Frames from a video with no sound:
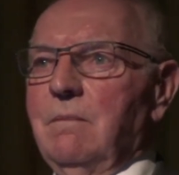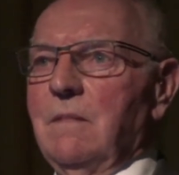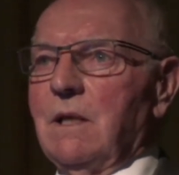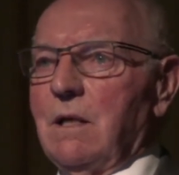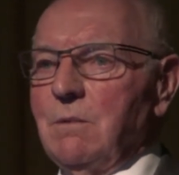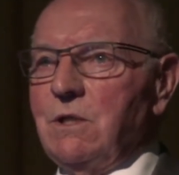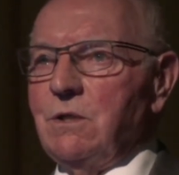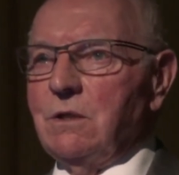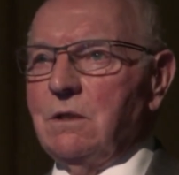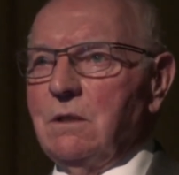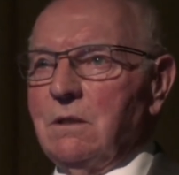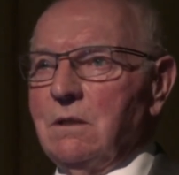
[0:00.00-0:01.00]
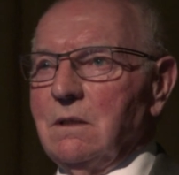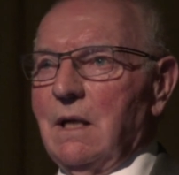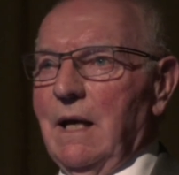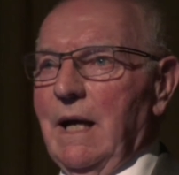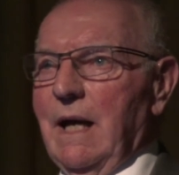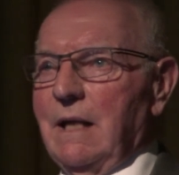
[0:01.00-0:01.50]
the Commission
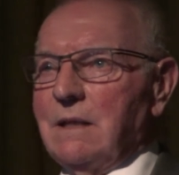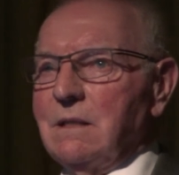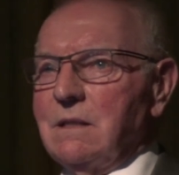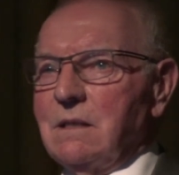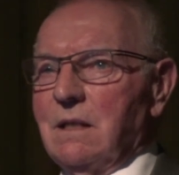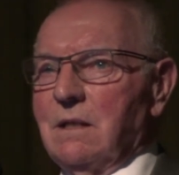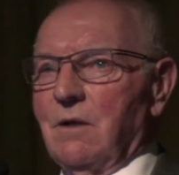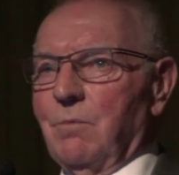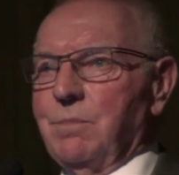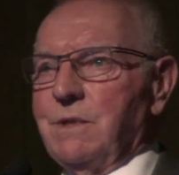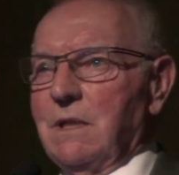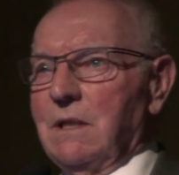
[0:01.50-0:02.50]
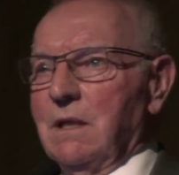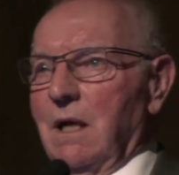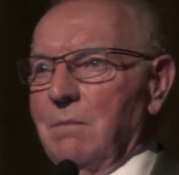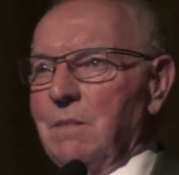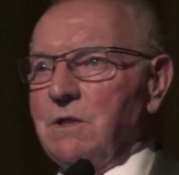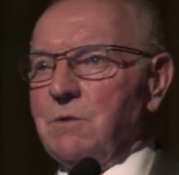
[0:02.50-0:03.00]
has adopted
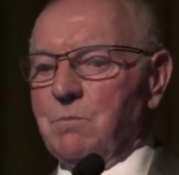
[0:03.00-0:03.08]
a much